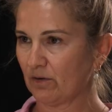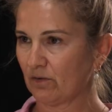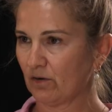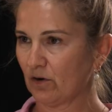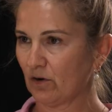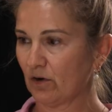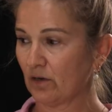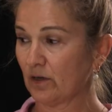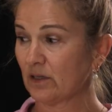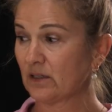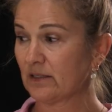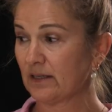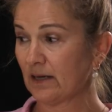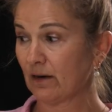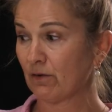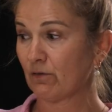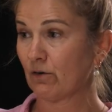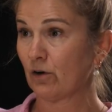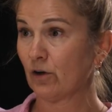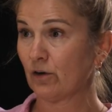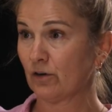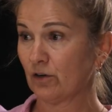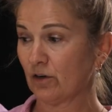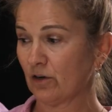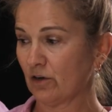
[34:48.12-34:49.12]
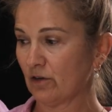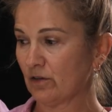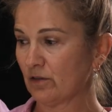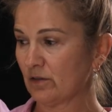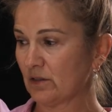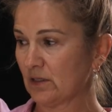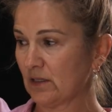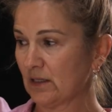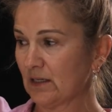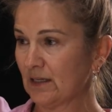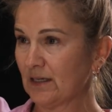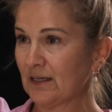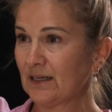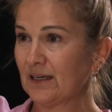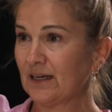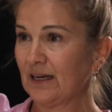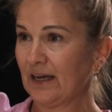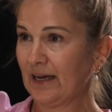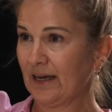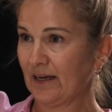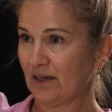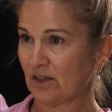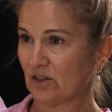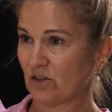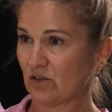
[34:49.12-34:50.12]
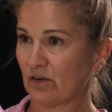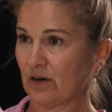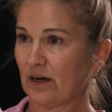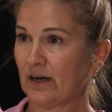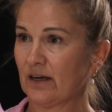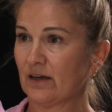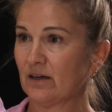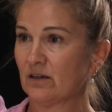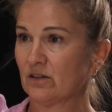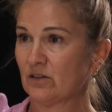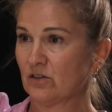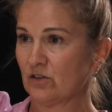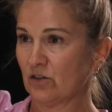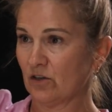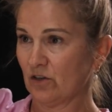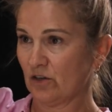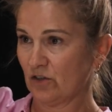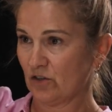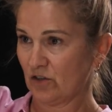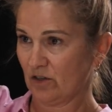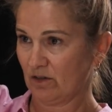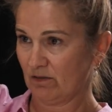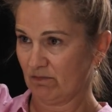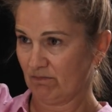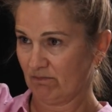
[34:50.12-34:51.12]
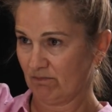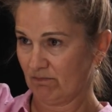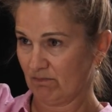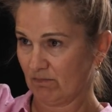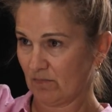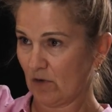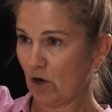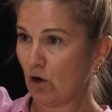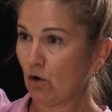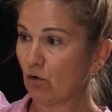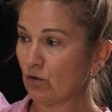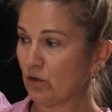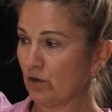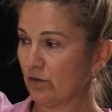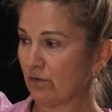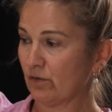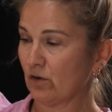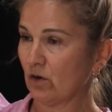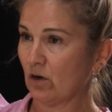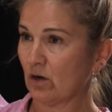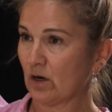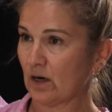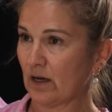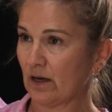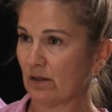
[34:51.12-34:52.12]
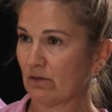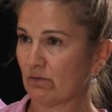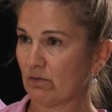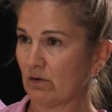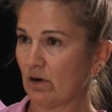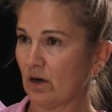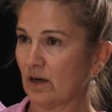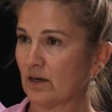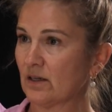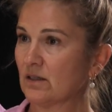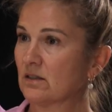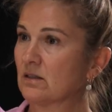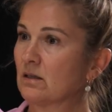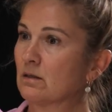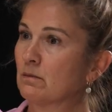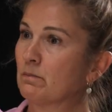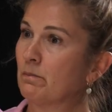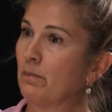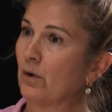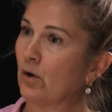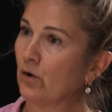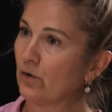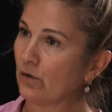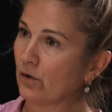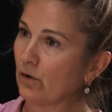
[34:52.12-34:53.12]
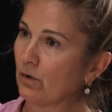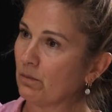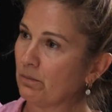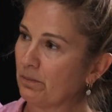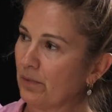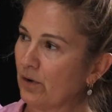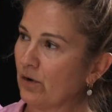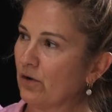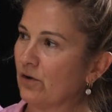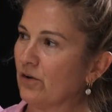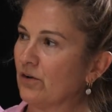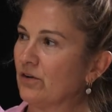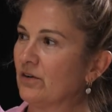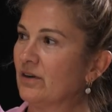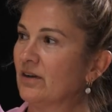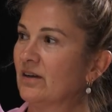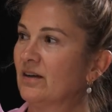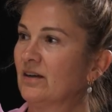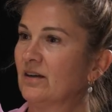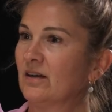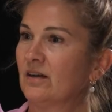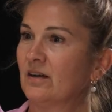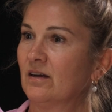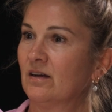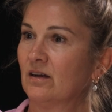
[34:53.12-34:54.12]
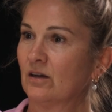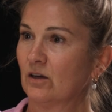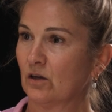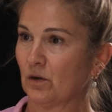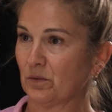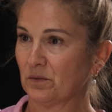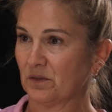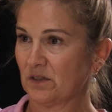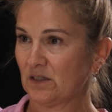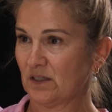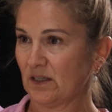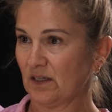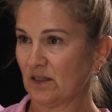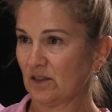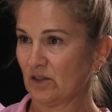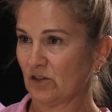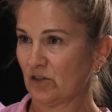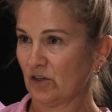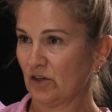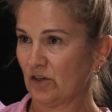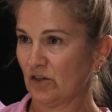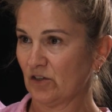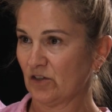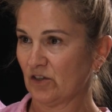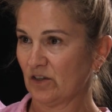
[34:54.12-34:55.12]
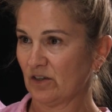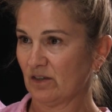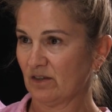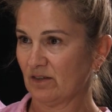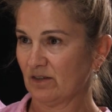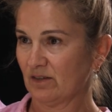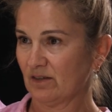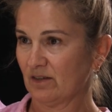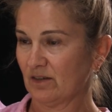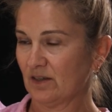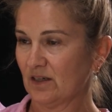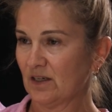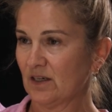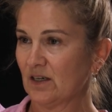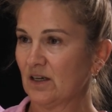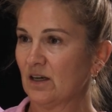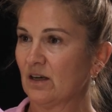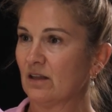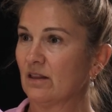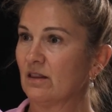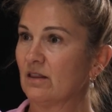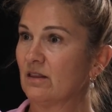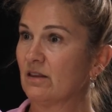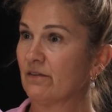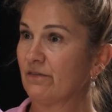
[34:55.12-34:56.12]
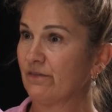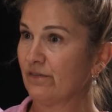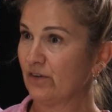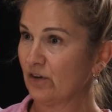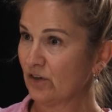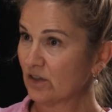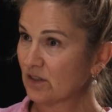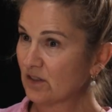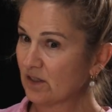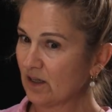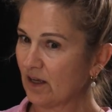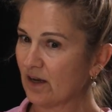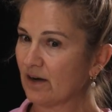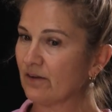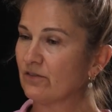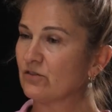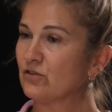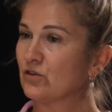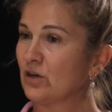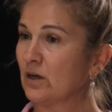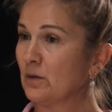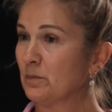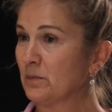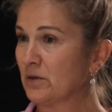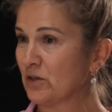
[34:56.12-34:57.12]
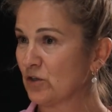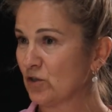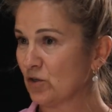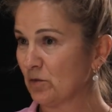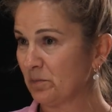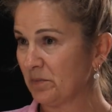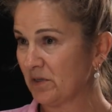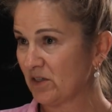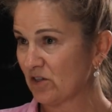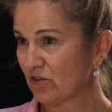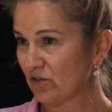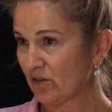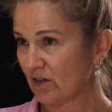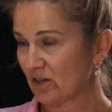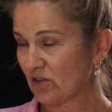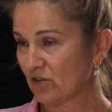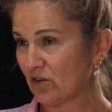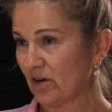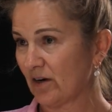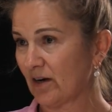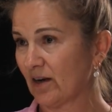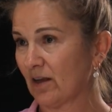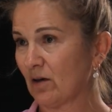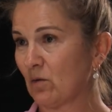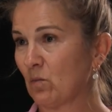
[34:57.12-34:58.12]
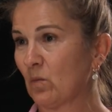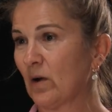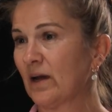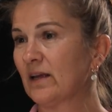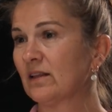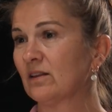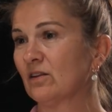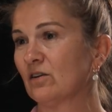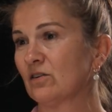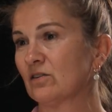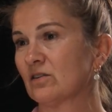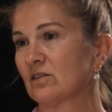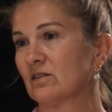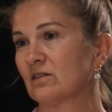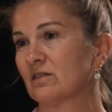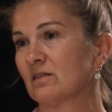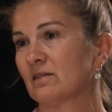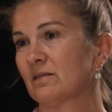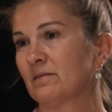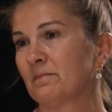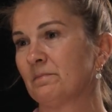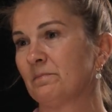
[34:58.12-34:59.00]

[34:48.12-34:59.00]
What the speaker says: road because that road goes X-ray, surgeon. Oh, you've got arthritis, it's bone on bone, go and see a surgeon. The first line of treatment should be strength training and weight loss.